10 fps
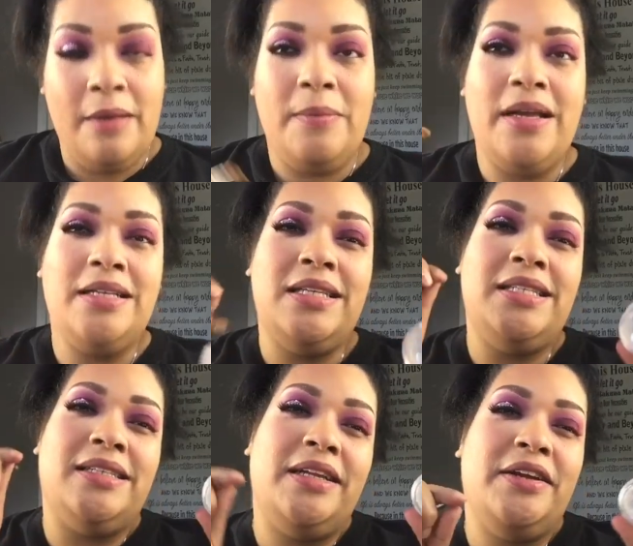Because
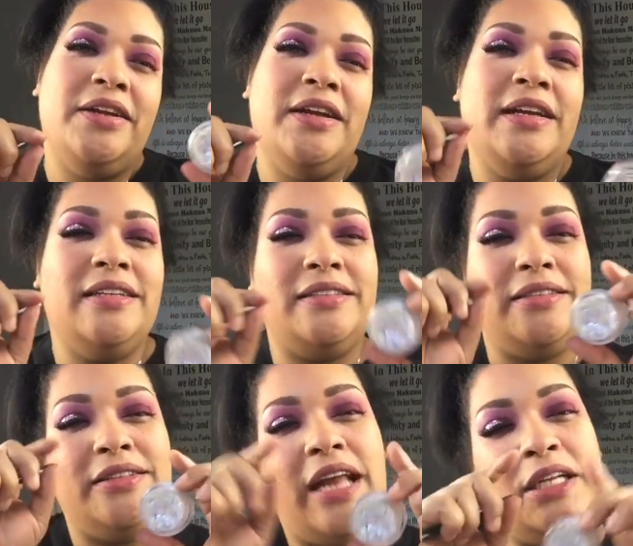it's glitter, and
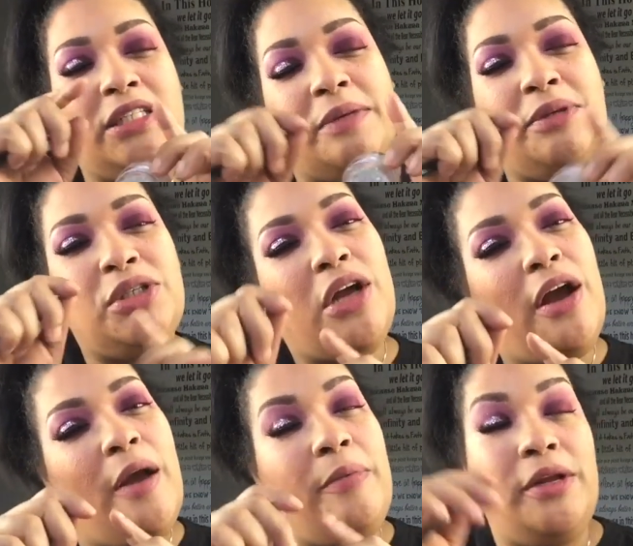the edges can be
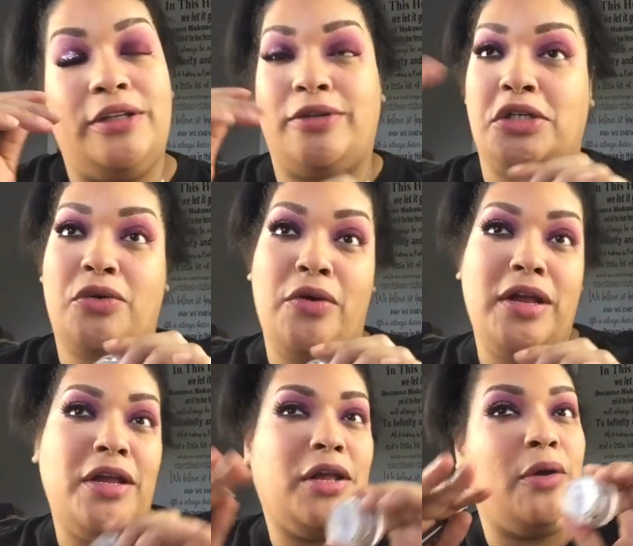sharp, and you can scratch your
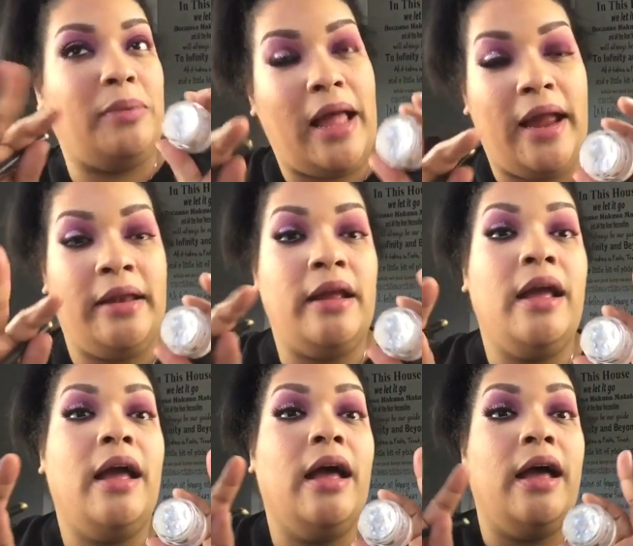cornea, you can go blind.
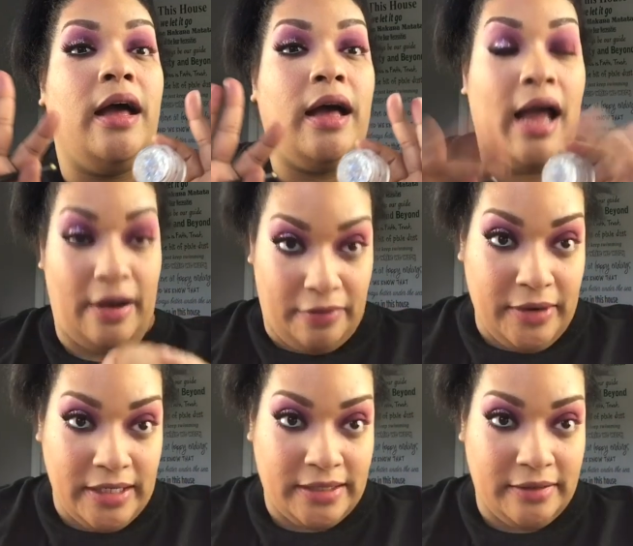I know the
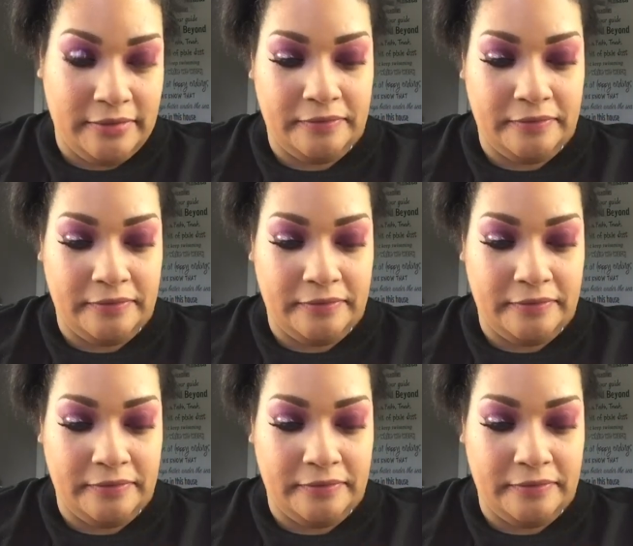risk.